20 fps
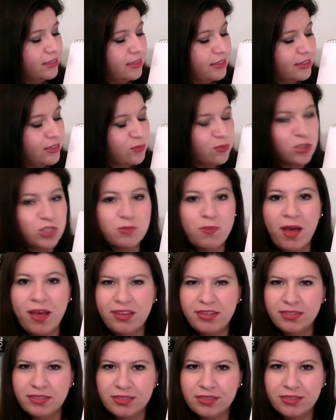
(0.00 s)
It's
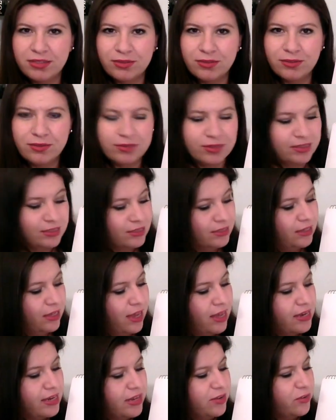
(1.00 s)
responded to.
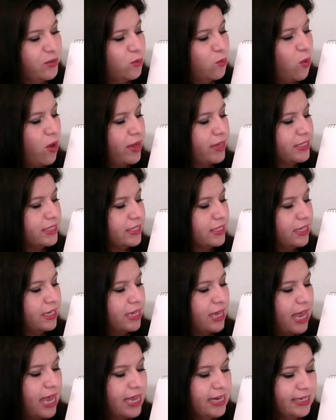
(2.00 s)
A need or want,
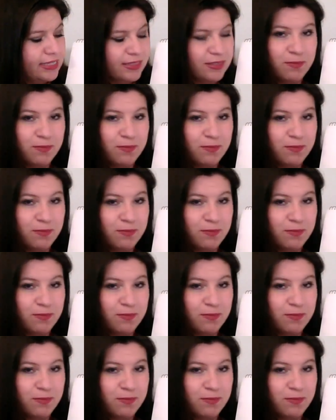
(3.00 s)
and it's